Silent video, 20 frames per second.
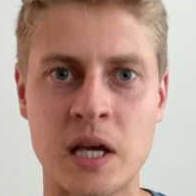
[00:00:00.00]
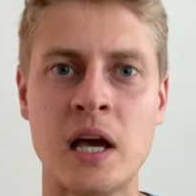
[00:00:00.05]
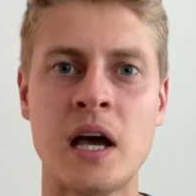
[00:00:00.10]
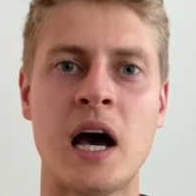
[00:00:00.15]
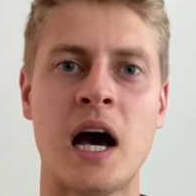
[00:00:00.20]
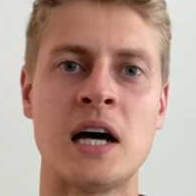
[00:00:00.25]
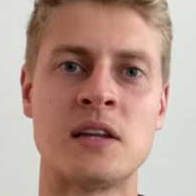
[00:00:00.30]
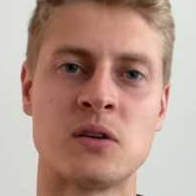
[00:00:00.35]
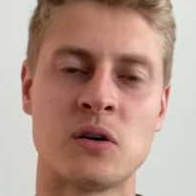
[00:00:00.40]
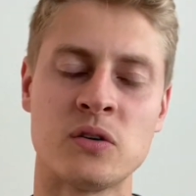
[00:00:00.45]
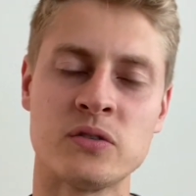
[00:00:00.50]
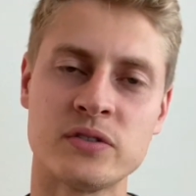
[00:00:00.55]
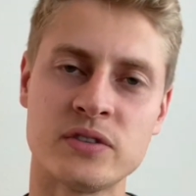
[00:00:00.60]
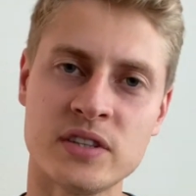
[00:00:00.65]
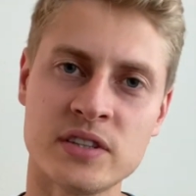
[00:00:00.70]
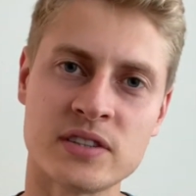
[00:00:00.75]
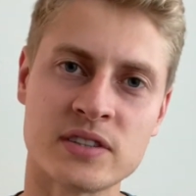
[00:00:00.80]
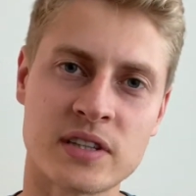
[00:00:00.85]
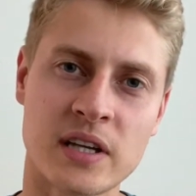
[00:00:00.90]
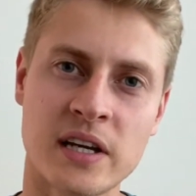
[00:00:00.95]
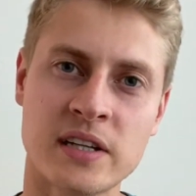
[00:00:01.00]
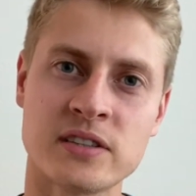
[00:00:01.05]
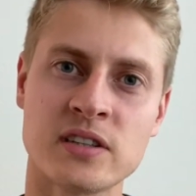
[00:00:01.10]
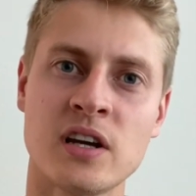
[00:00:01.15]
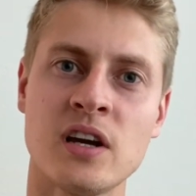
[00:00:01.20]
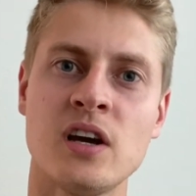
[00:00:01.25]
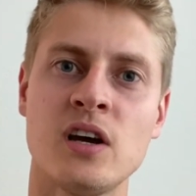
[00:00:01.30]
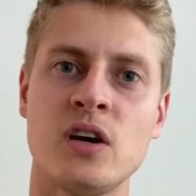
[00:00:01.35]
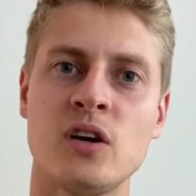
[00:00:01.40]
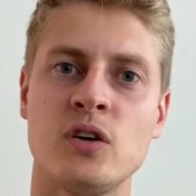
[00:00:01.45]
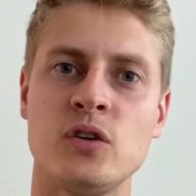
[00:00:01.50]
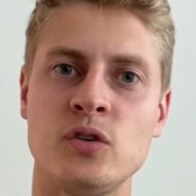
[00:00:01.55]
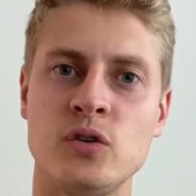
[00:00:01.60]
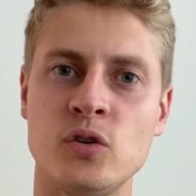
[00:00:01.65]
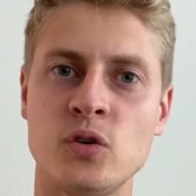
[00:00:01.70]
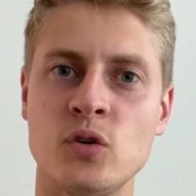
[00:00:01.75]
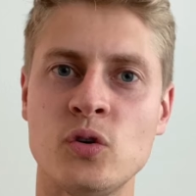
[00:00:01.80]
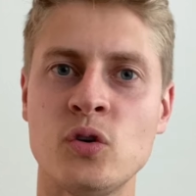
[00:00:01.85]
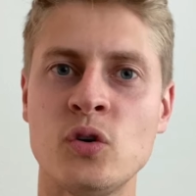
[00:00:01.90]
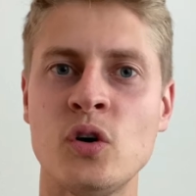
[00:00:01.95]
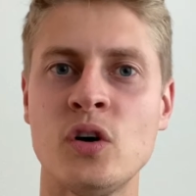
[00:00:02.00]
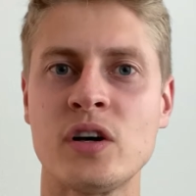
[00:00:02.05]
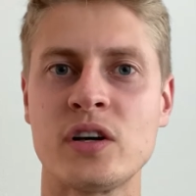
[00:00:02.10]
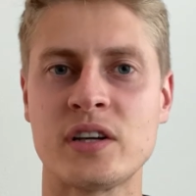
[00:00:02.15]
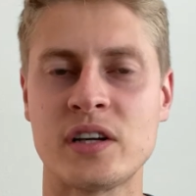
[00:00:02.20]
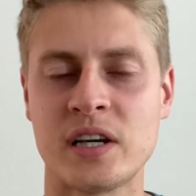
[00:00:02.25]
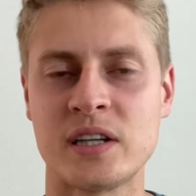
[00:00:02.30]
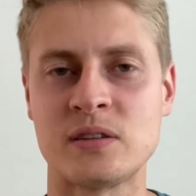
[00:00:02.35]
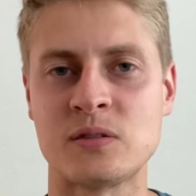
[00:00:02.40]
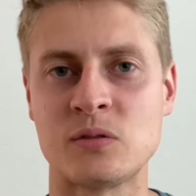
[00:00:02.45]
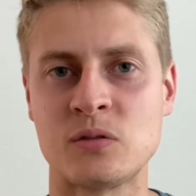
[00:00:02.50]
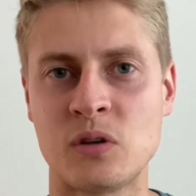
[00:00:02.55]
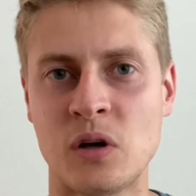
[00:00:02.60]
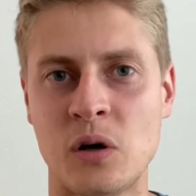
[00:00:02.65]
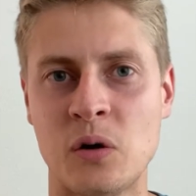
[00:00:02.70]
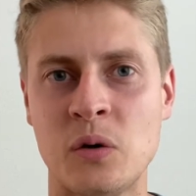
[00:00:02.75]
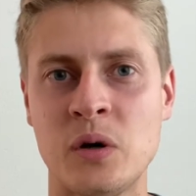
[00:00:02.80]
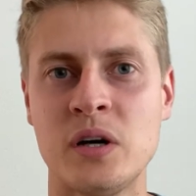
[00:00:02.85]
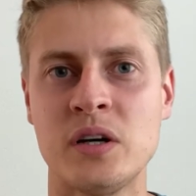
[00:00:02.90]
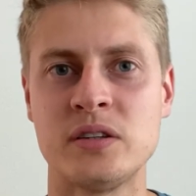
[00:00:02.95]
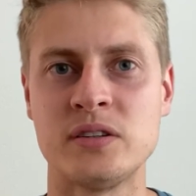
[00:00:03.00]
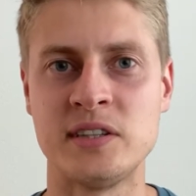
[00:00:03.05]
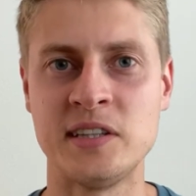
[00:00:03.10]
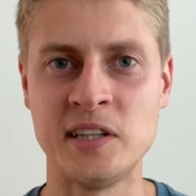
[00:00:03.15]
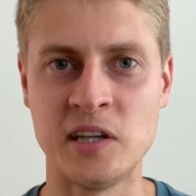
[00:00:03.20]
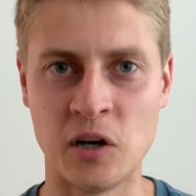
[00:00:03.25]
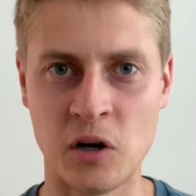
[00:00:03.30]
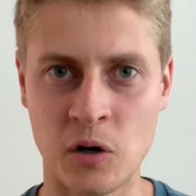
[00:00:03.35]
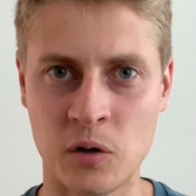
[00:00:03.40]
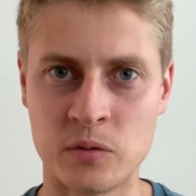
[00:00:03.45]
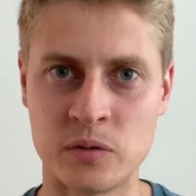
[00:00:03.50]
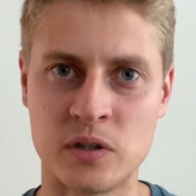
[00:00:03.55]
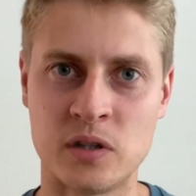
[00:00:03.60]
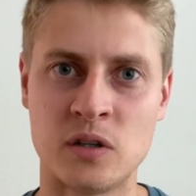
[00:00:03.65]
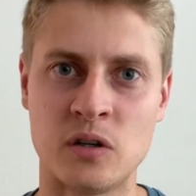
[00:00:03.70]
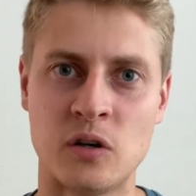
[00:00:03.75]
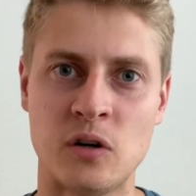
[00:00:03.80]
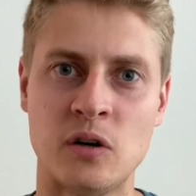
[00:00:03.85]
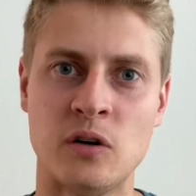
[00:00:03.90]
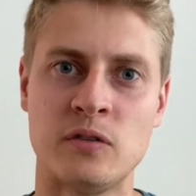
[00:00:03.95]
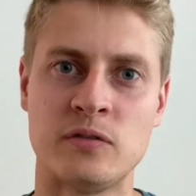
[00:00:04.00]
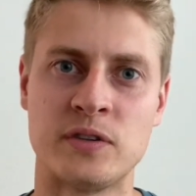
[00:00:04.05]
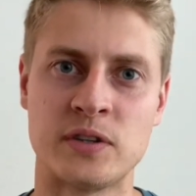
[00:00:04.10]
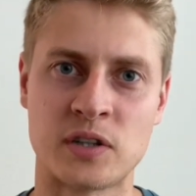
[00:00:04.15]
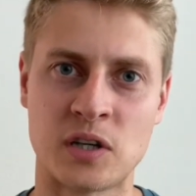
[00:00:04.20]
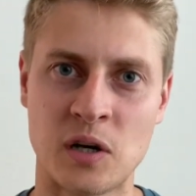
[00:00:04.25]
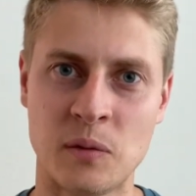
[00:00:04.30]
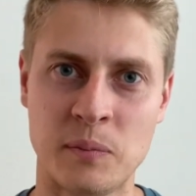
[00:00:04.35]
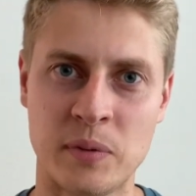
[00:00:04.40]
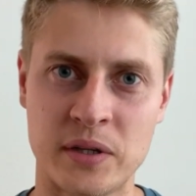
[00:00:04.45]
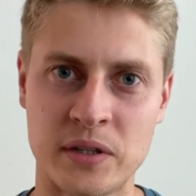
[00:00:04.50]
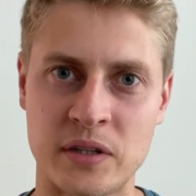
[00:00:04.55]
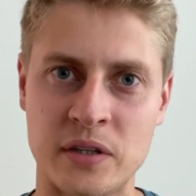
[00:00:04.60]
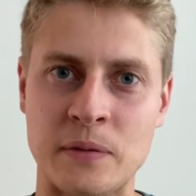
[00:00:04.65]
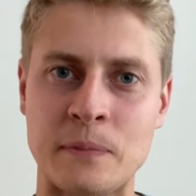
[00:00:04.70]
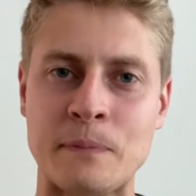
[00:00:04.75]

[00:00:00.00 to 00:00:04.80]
and on this stage you get to know the owner of the company.